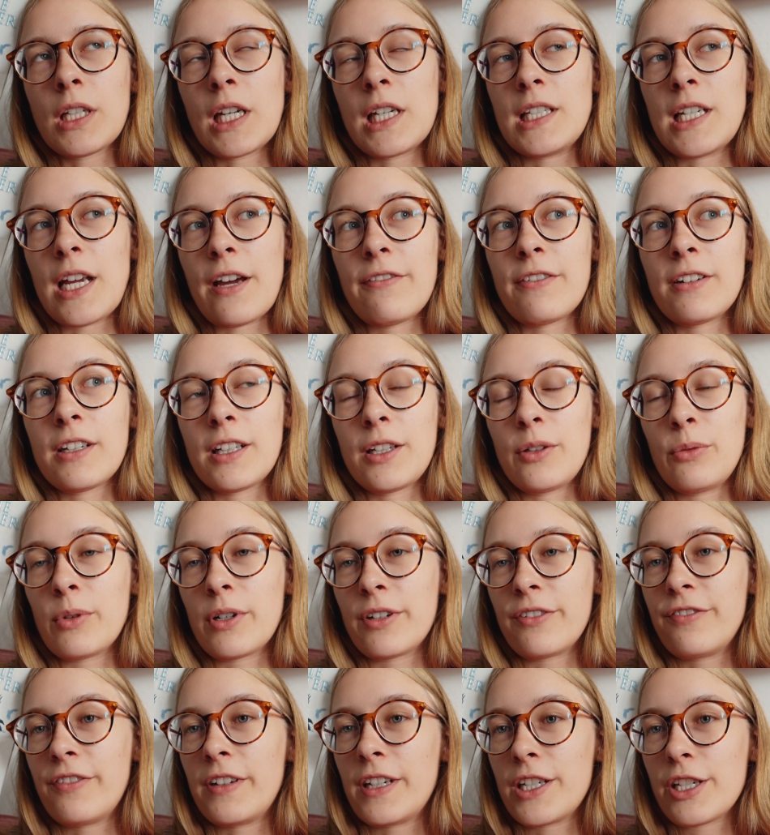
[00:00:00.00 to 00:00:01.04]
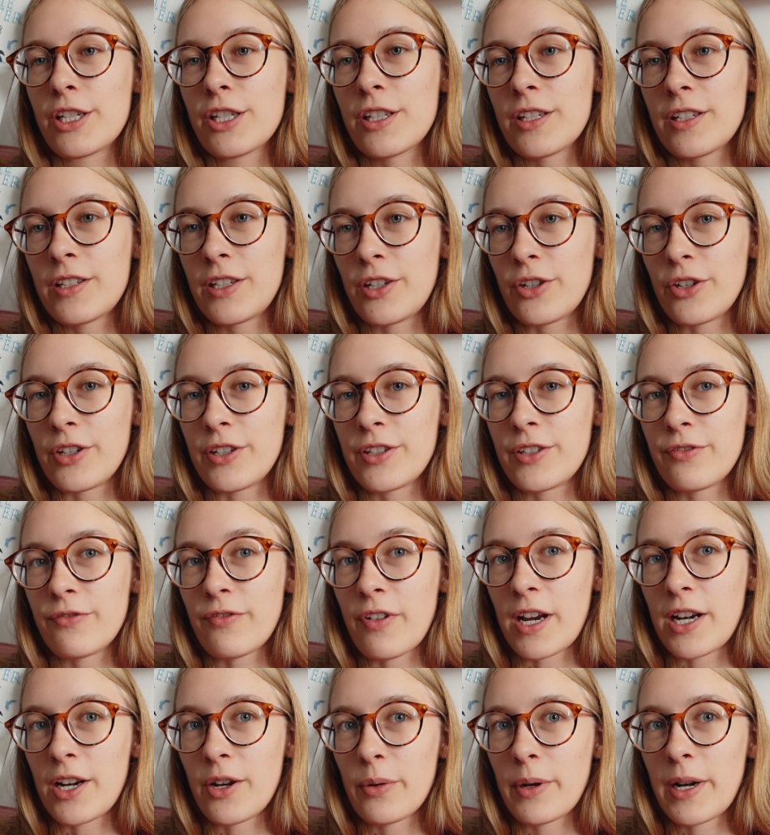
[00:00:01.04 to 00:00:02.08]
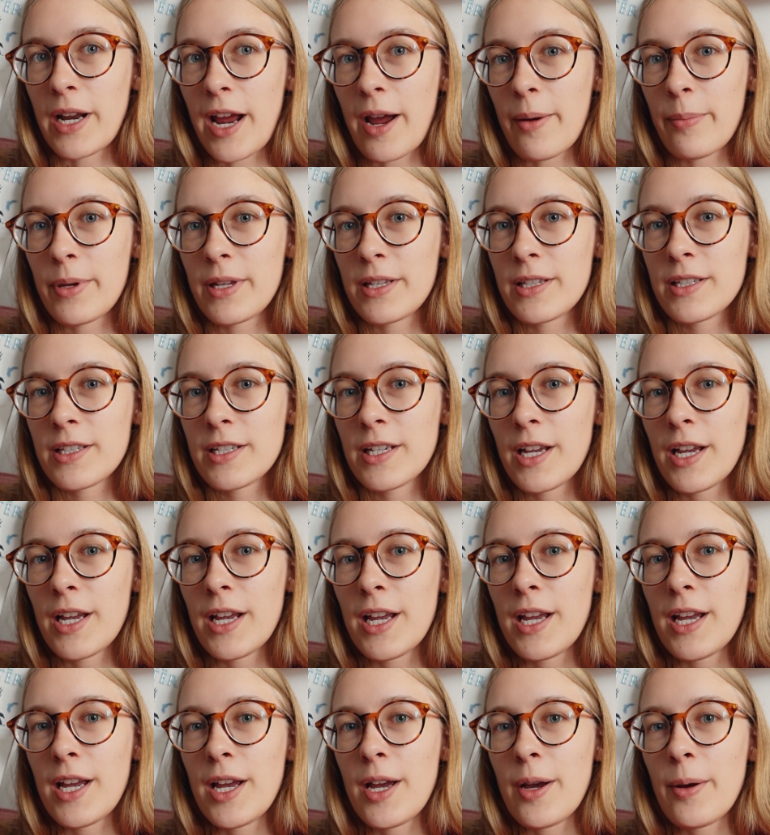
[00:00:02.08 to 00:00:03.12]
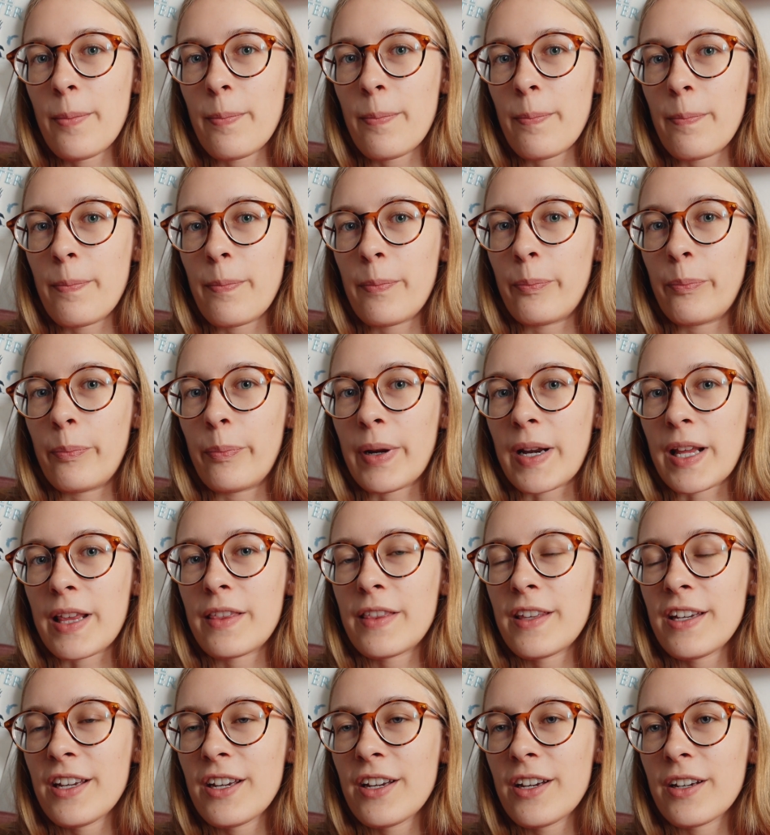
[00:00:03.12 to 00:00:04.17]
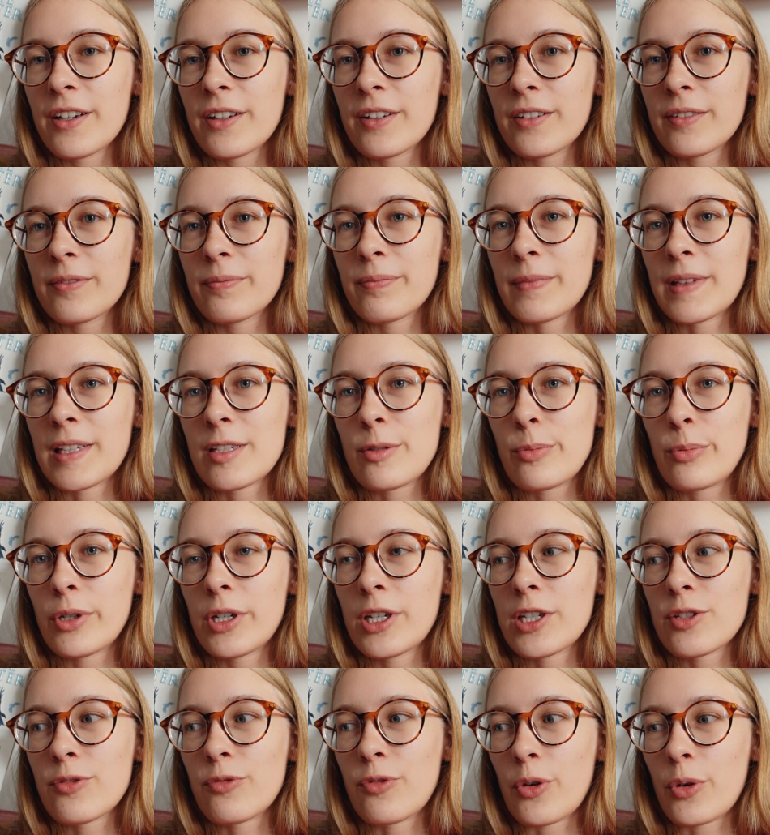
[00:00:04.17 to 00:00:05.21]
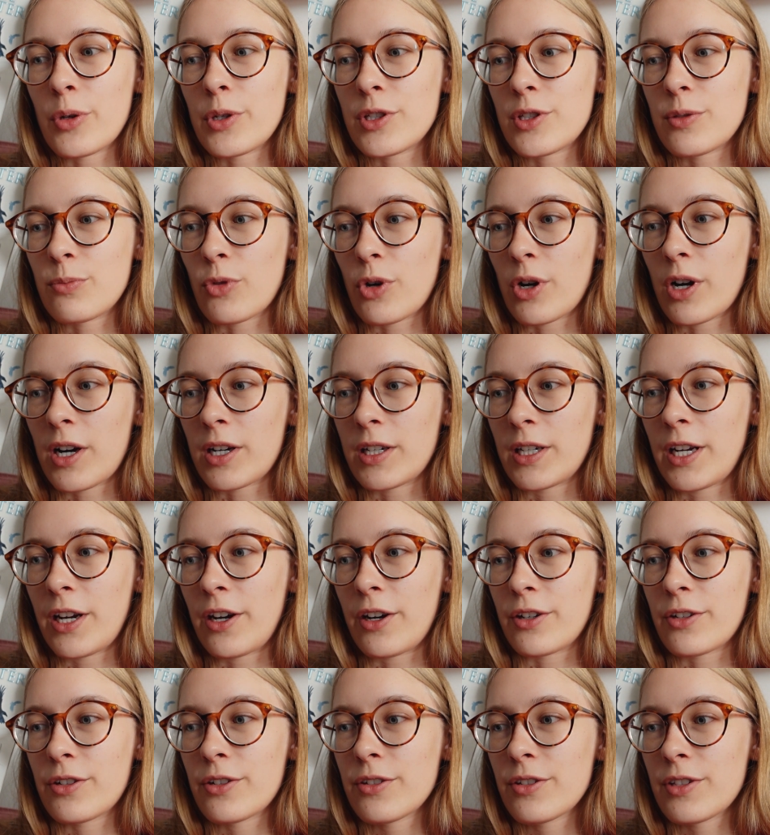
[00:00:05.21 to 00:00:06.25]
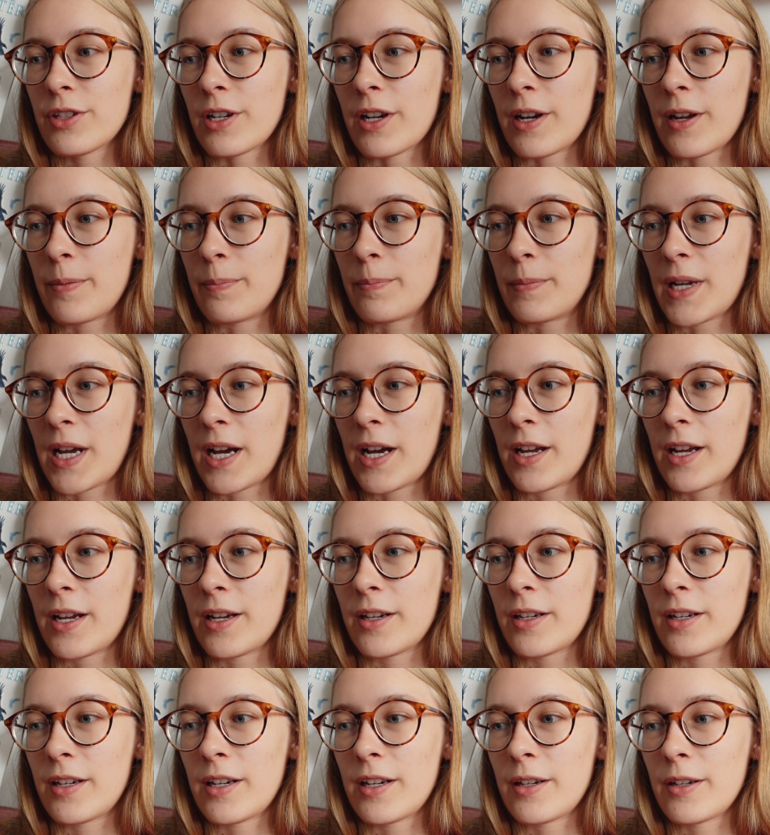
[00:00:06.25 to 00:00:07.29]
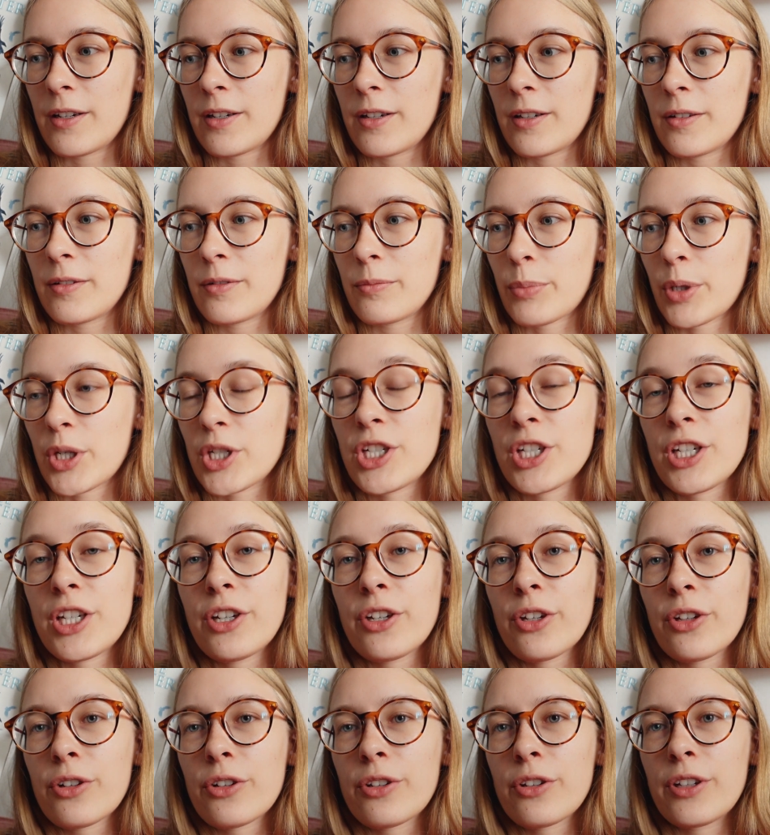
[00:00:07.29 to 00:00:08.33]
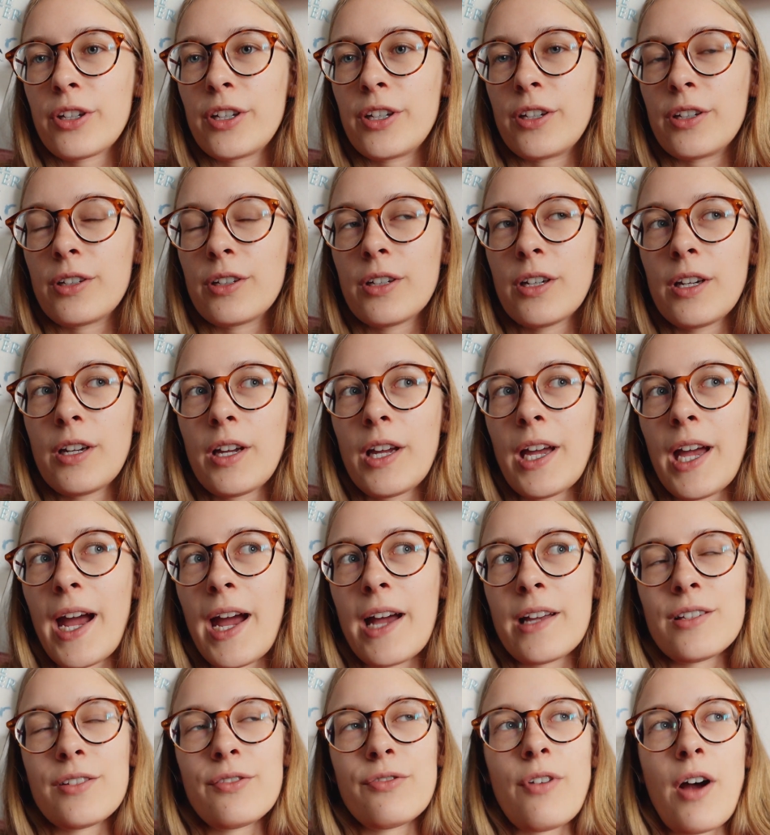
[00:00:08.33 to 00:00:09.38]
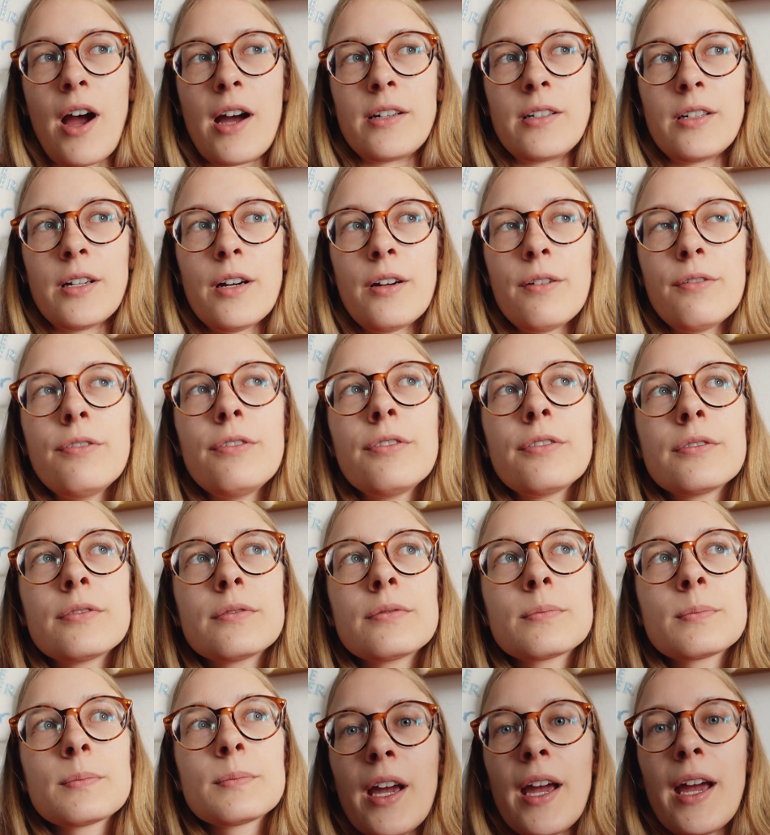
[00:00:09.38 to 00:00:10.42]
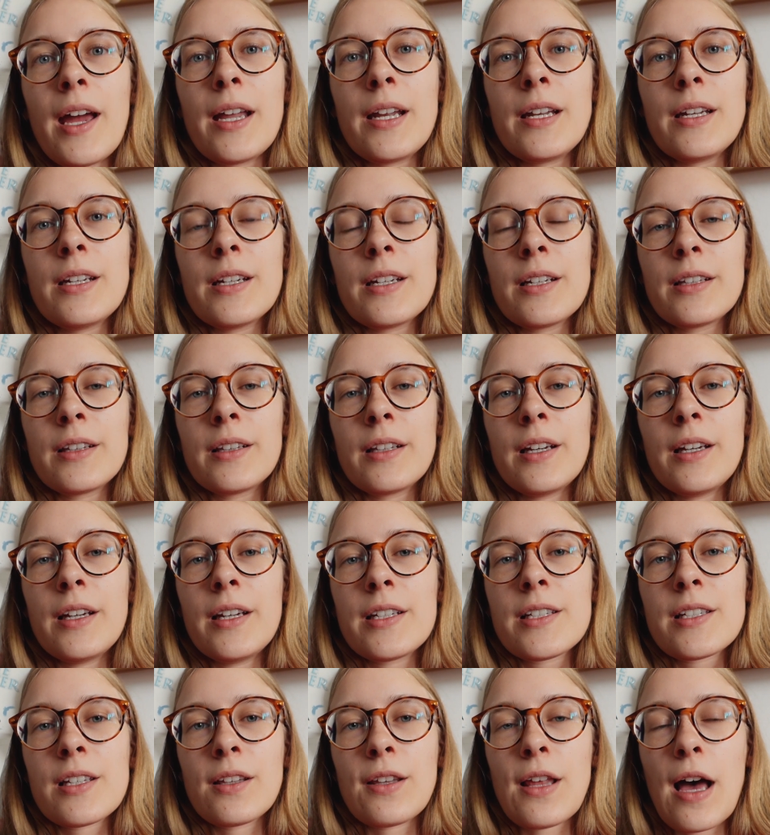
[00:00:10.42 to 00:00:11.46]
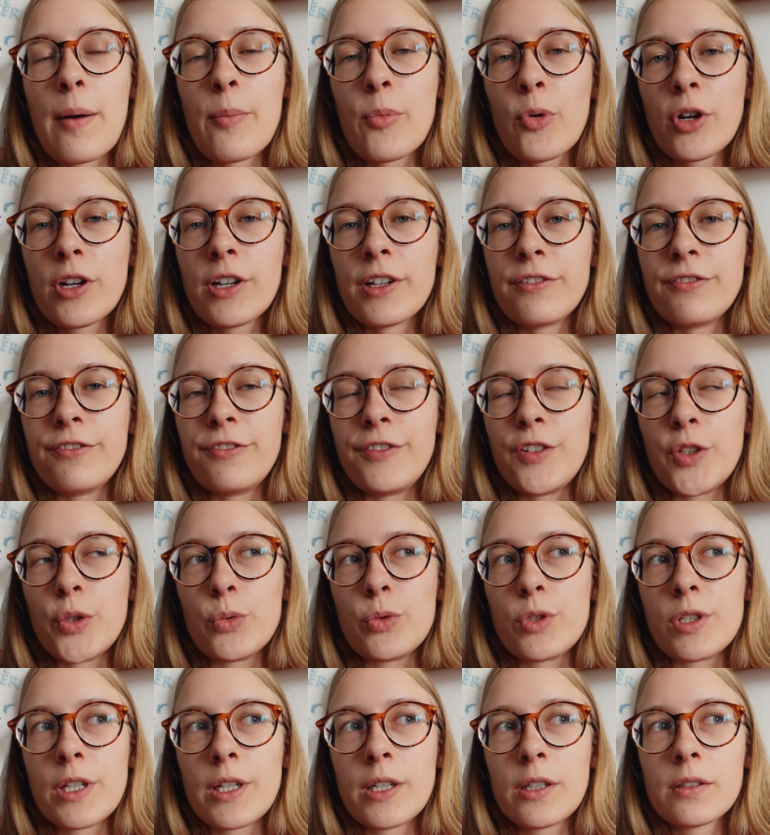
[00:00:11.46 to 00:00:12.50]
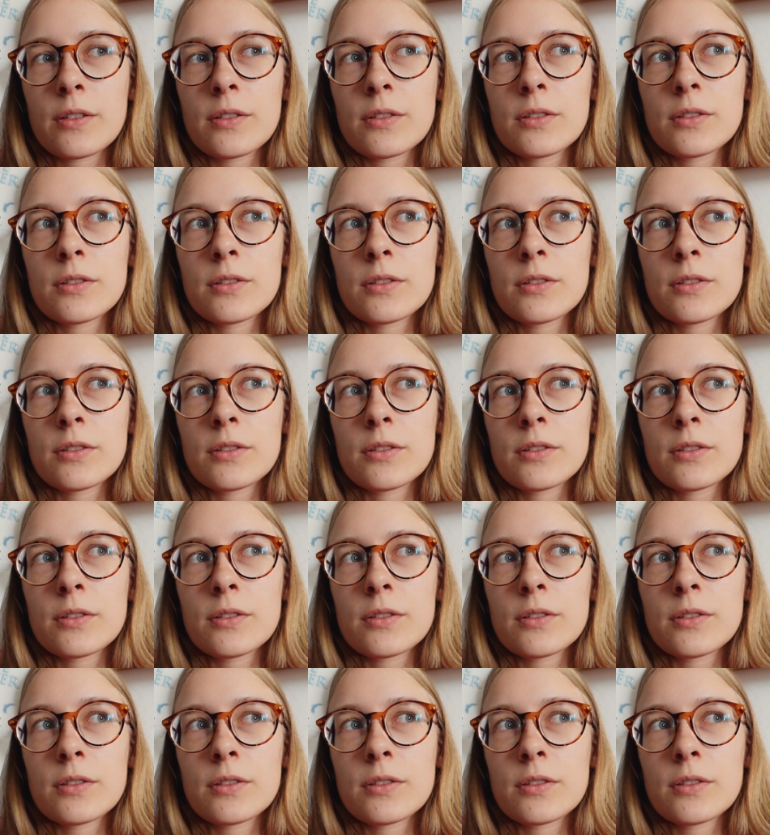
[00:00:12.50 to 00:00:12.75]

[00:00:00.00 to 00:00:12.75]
I definitely want to finish the series and find out what happens. But I think this book is focused more on characters that I'm not particularly as fond of. And it's a lot more confusing.